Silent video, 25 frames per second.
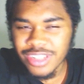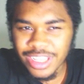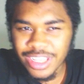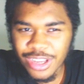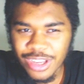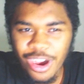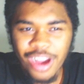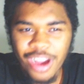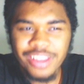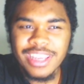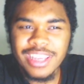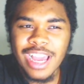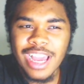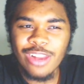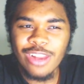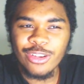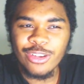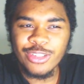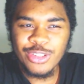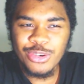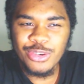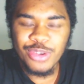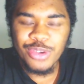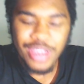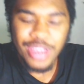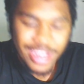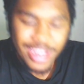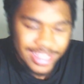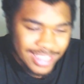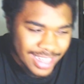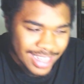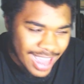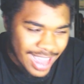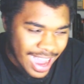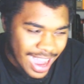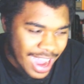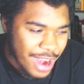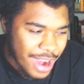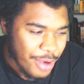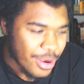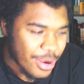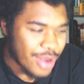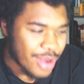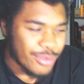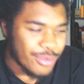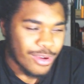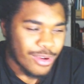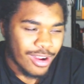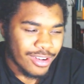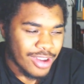He got a yellow too, easily angry
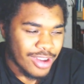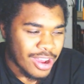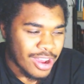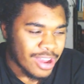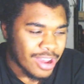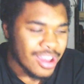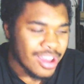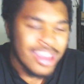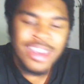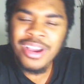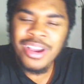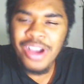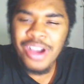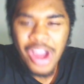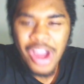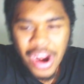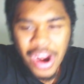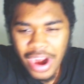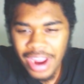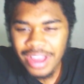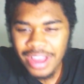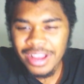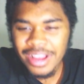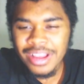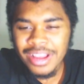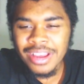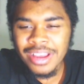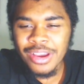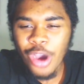and whatnot. Alright.